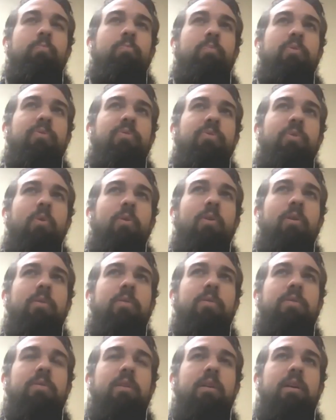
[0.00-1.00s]
before it
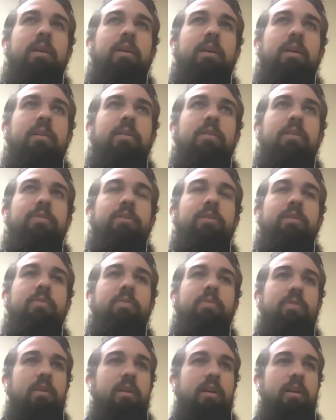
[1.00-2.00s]
was like initiative
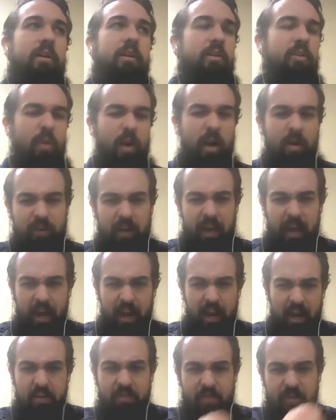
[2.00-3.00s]
was like you have to
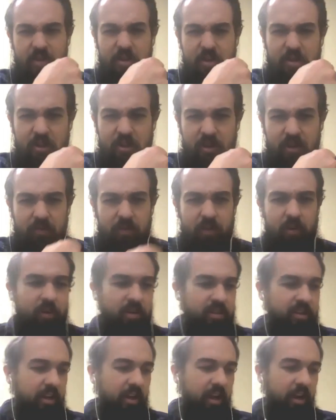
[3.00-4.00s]
have initiative. You know,
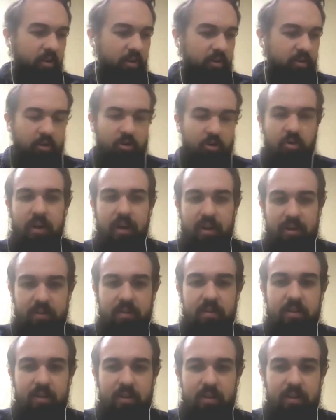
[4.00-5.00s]
it's a character trait.
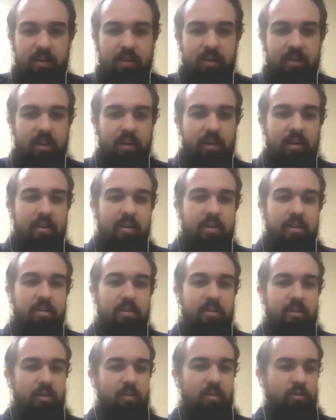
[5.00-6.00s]
Like
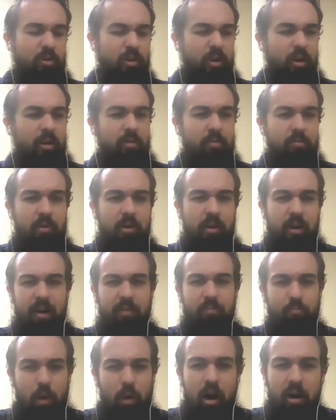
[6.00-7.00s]
you know, you gotta you gotta
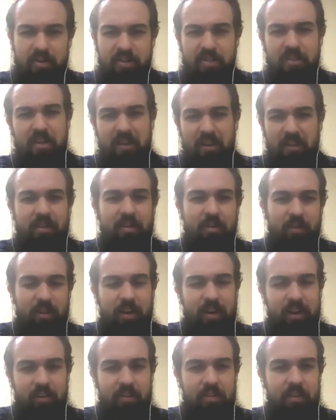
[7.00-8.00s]
have moxie. You know
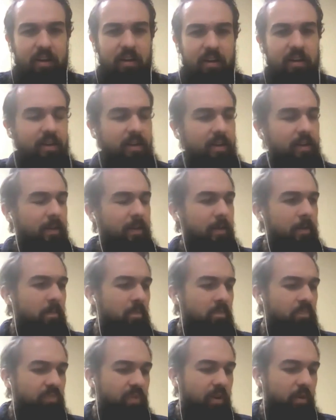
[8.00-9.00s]
that kind of thing. Mm-hmm.